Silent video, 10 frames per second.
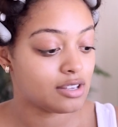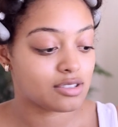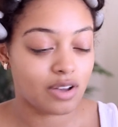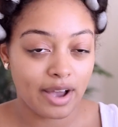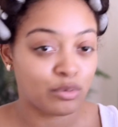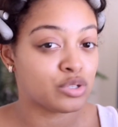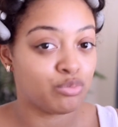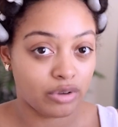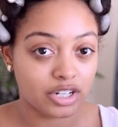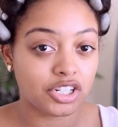so I was
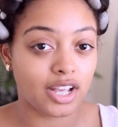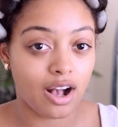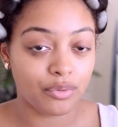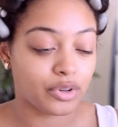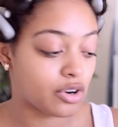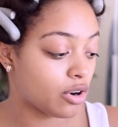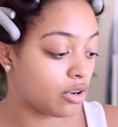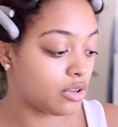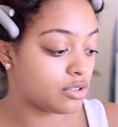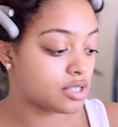brushing out the
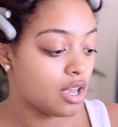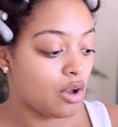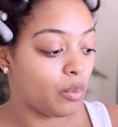curls